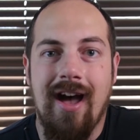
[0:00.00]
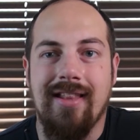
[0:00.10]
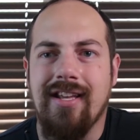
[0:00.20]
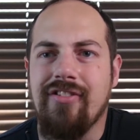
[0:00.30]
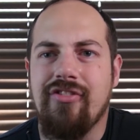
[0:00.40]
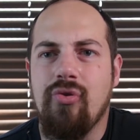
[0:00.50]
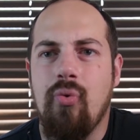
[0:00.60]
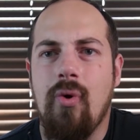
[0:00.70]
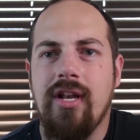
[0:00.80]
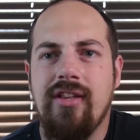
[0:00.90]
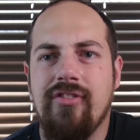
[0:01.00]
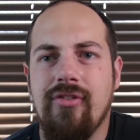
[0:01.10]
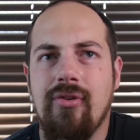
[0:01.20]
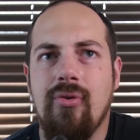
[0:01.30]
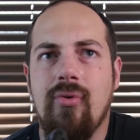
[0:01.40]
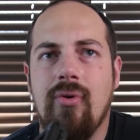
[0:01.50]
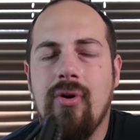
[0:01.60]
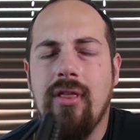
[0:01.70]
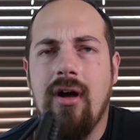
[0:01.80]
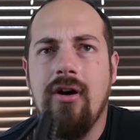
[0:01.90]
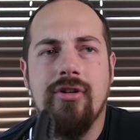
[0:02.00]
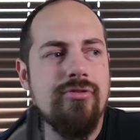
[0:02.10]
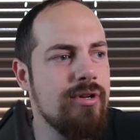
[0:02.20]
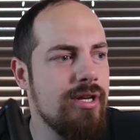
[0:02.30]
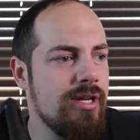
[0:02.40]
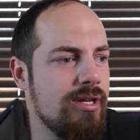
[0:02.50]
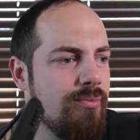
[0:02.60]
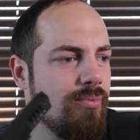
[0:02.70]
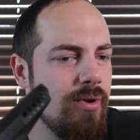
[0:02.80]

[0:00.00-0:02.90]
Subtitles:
I think it's 2200,